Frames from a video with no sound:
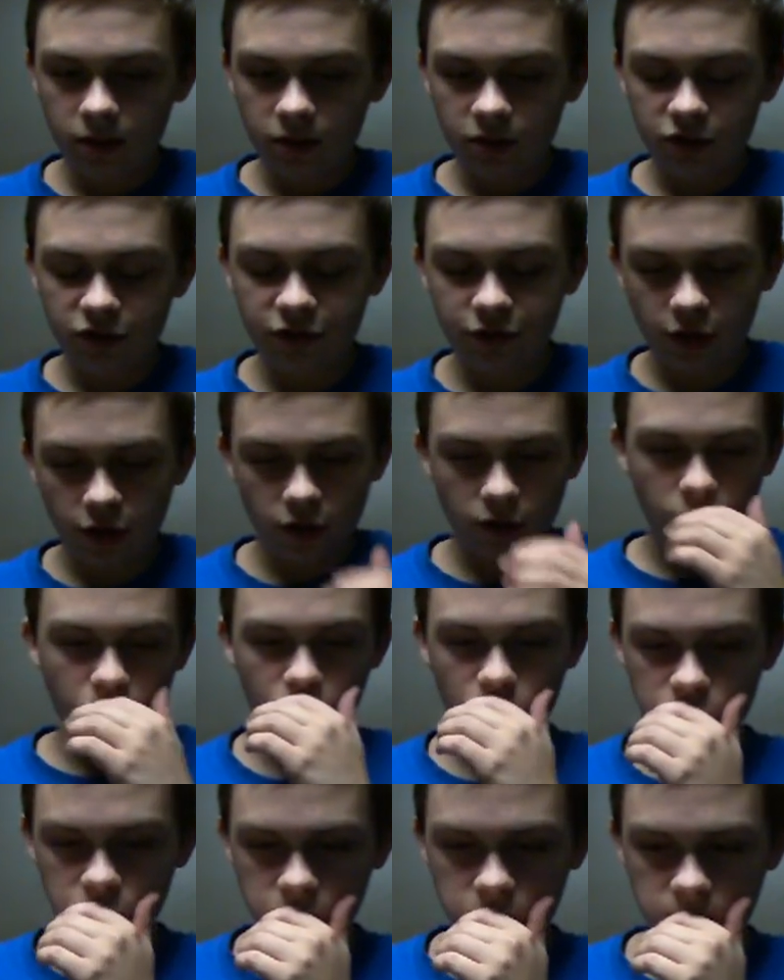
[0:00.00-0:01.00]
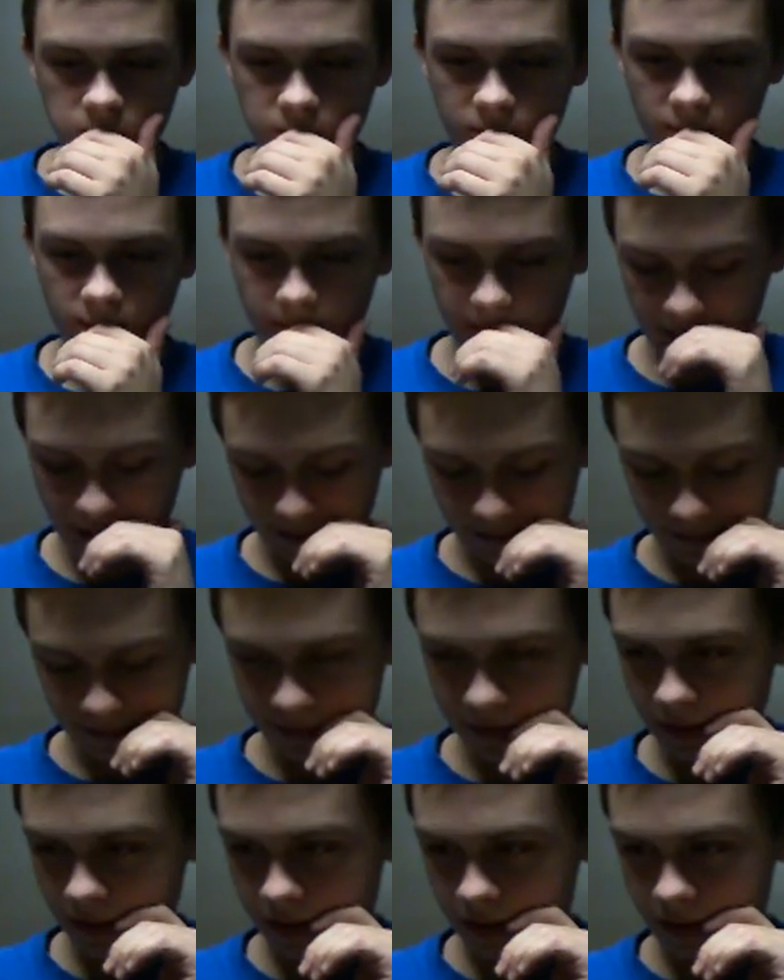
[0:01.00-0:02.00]
So, next,
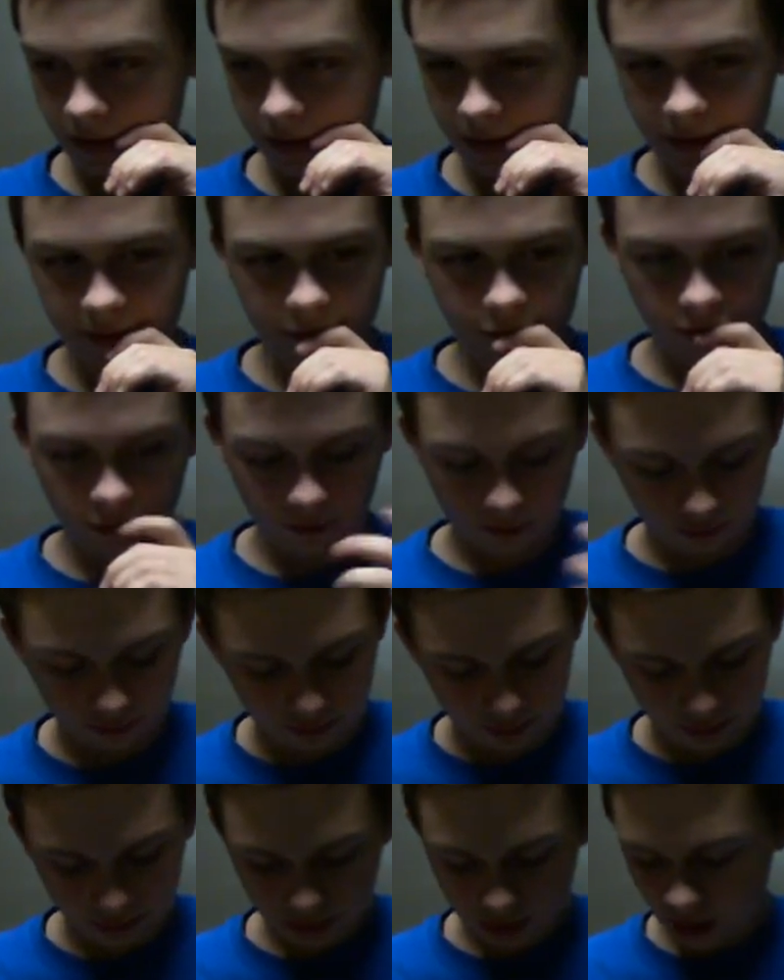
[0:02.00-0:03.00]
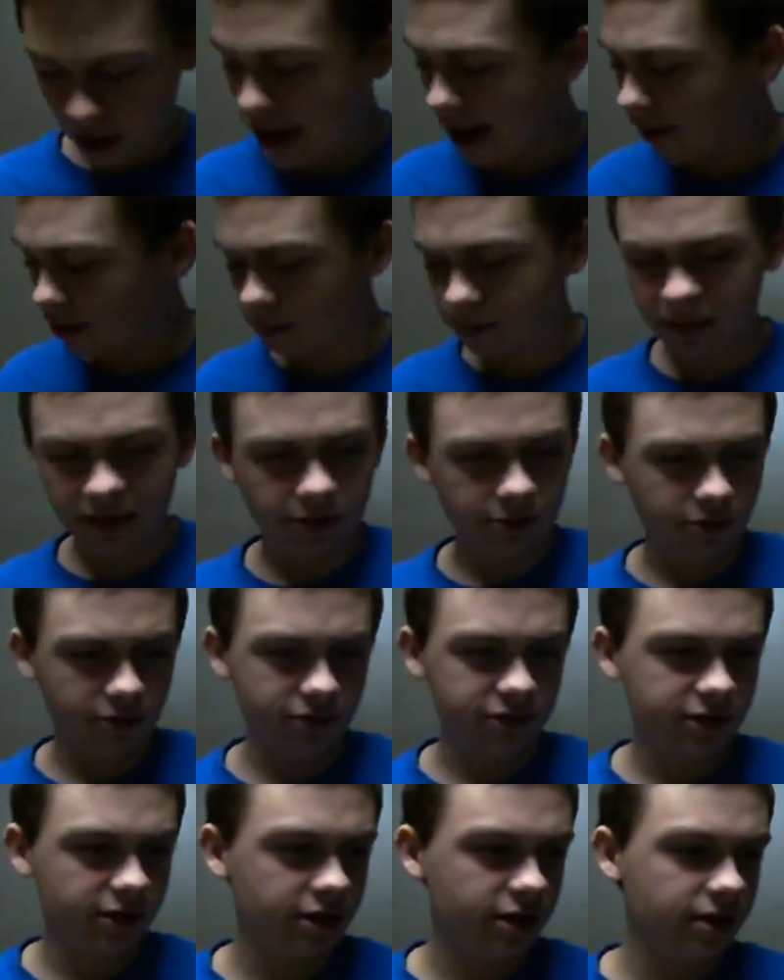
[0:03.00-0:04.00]
internals. Outer barrels.